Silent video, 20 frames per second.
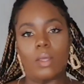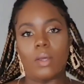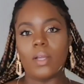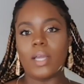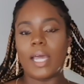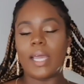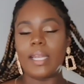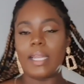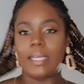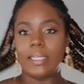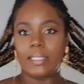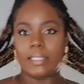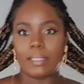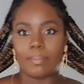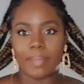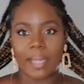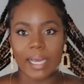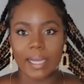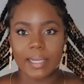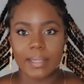Okay, ladies, I'm
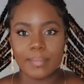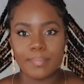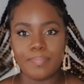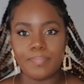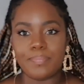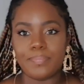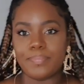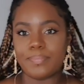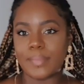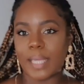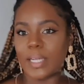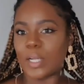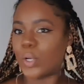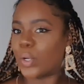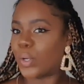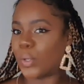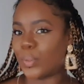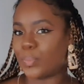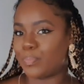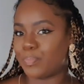back. And I
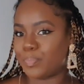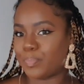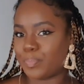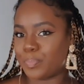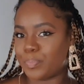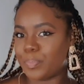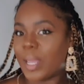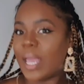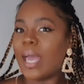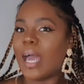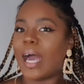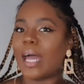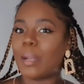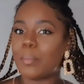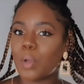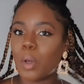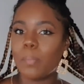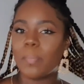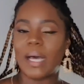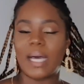got it on. And I'm
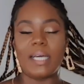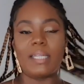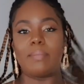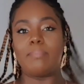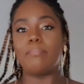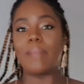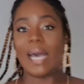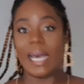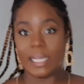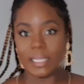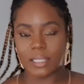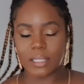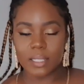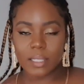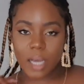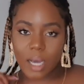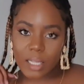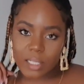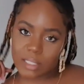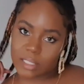not bad, mad.
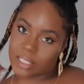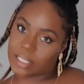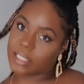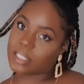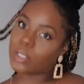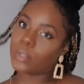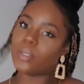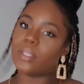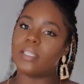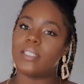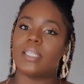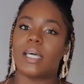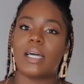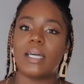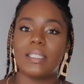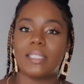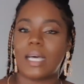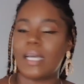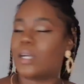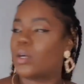I didn't tell you the
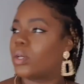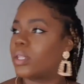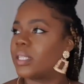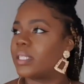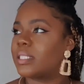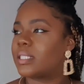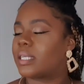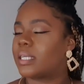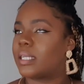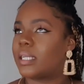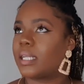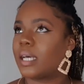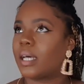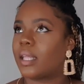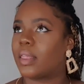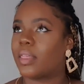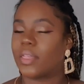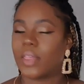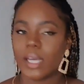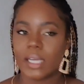size. I got this in a
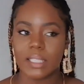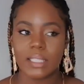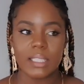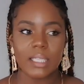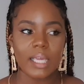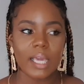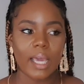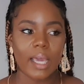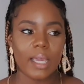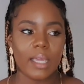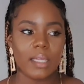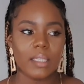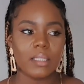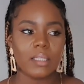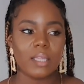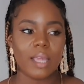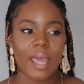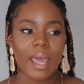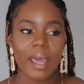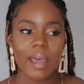thirty-eight
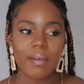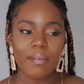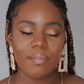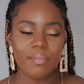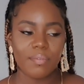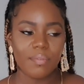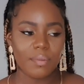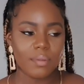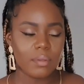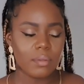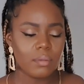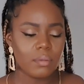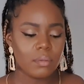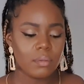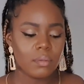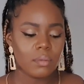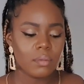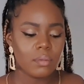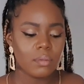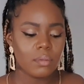F.
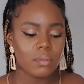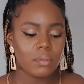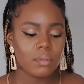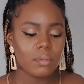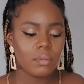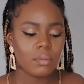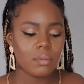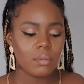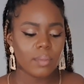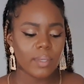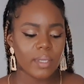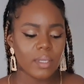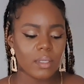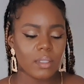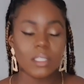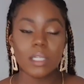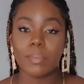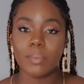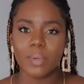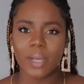Wait,
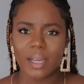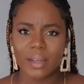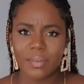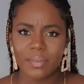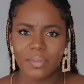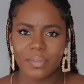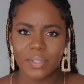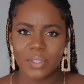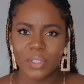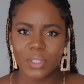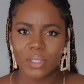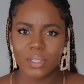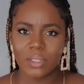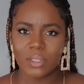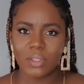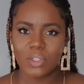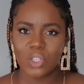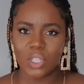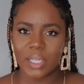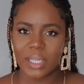double F to
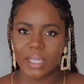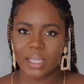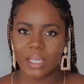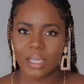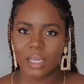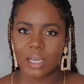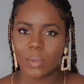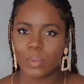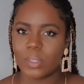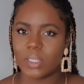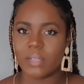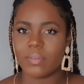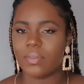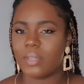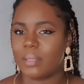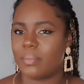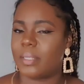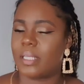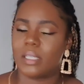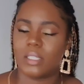G. It will
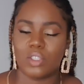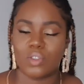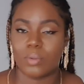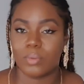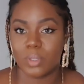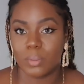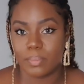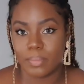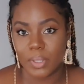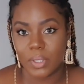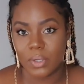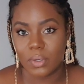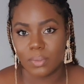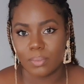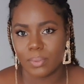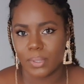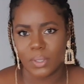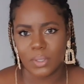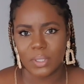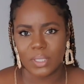definitely be in the description bar. I'll
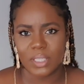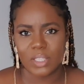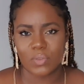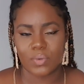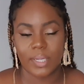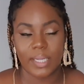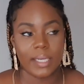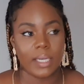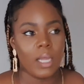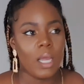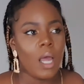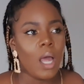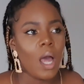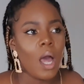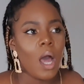put it on the screen.